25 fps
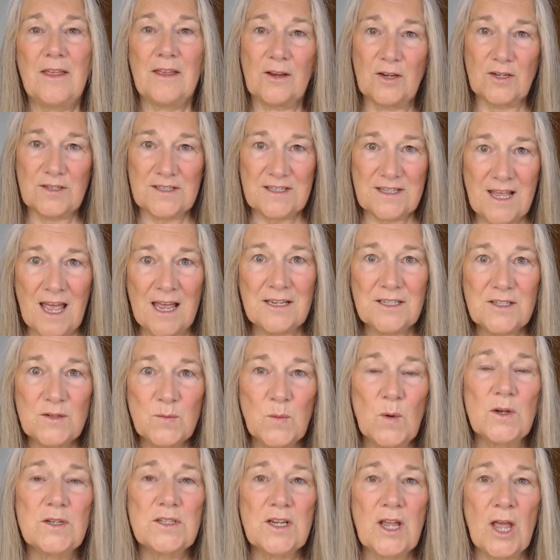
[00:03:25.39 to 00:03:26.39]
because that's
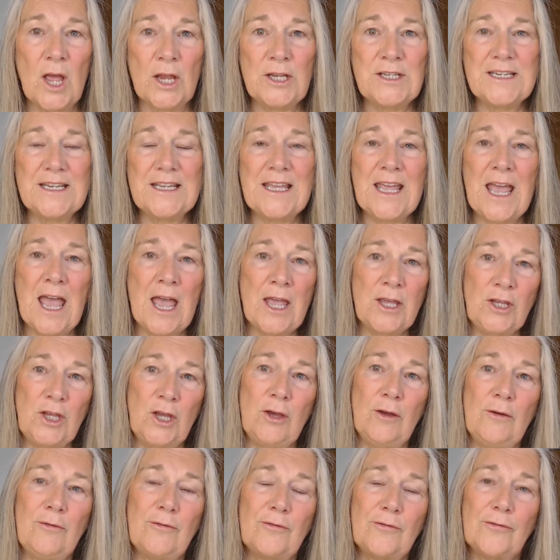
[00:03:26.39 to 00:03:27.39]
what's going to get
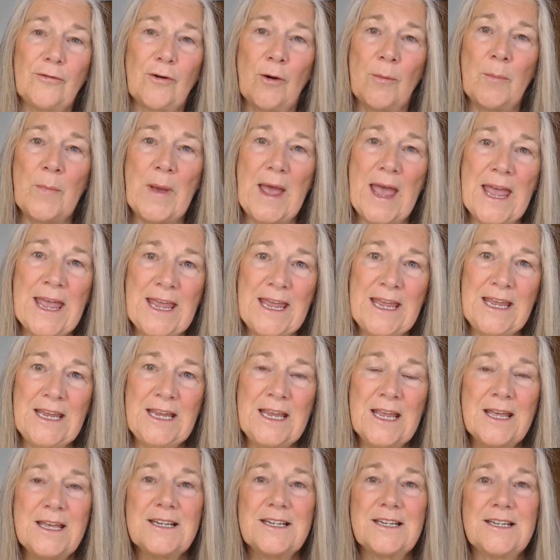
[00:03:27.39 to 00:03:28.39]
you from
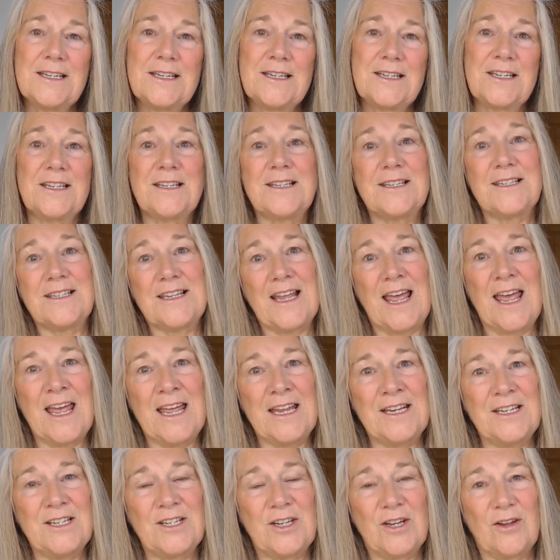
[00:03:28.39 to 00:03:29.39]
A to
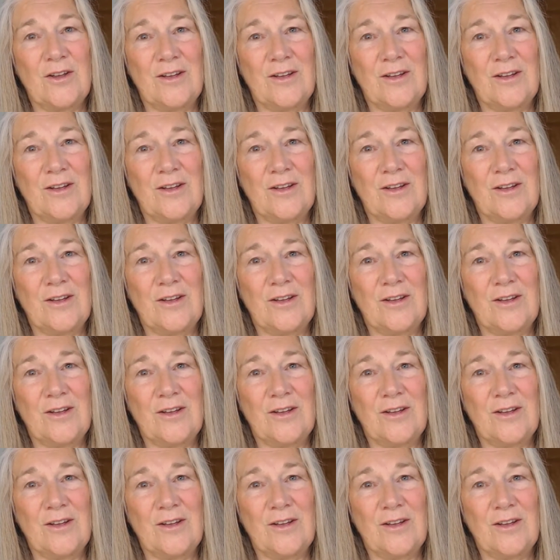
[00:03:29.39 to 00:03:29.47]
Z,